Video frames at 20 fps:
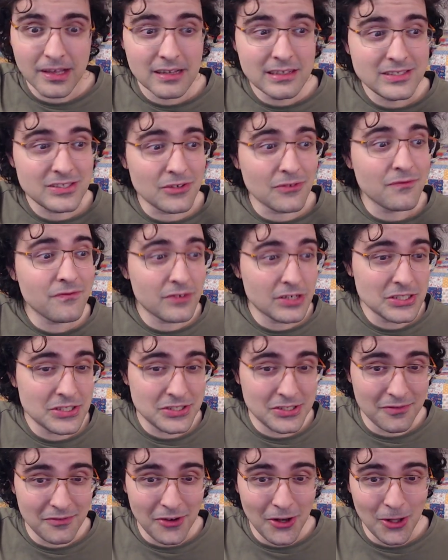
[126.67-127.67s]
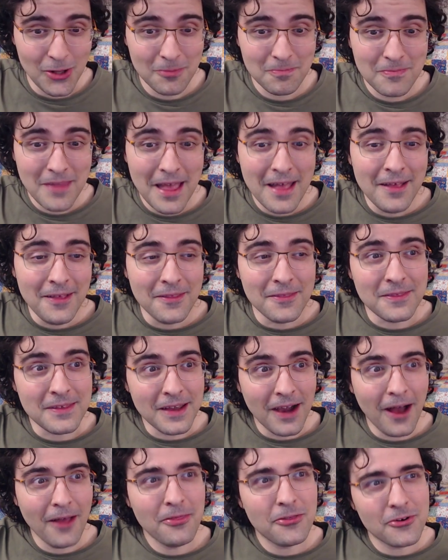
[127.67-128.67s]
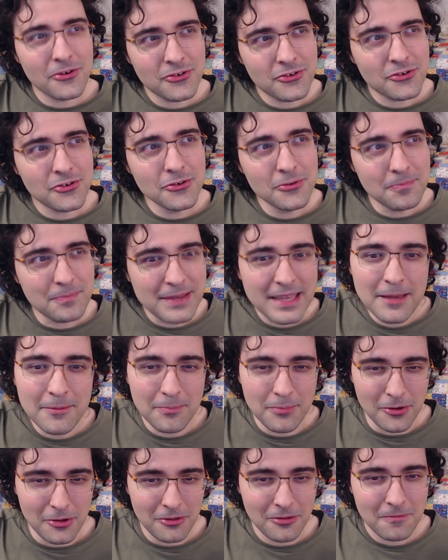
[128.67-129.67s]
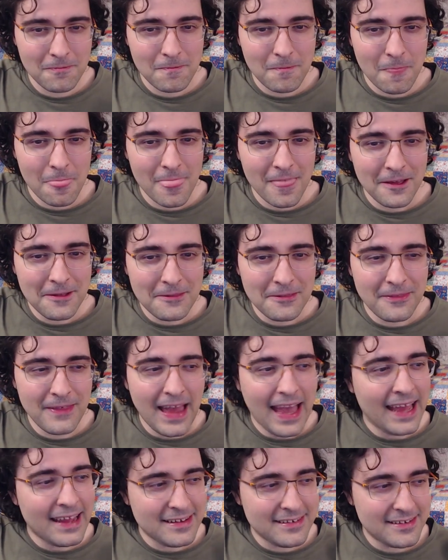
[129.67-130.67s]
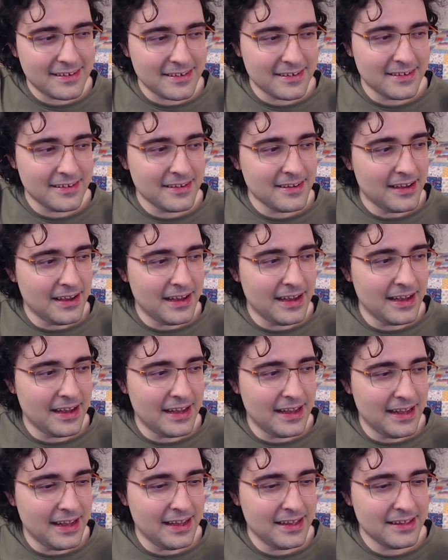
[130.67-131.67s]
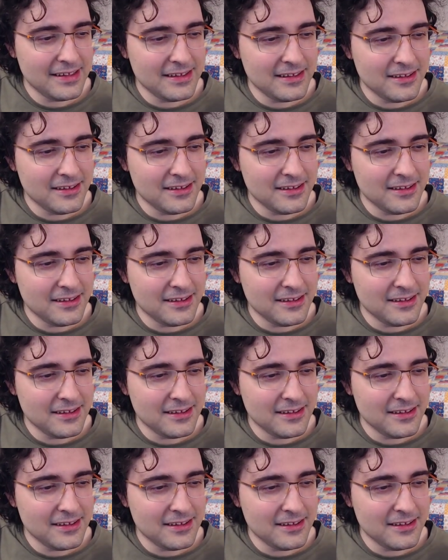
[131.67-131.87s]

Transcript: So first of all, the other two people that uh,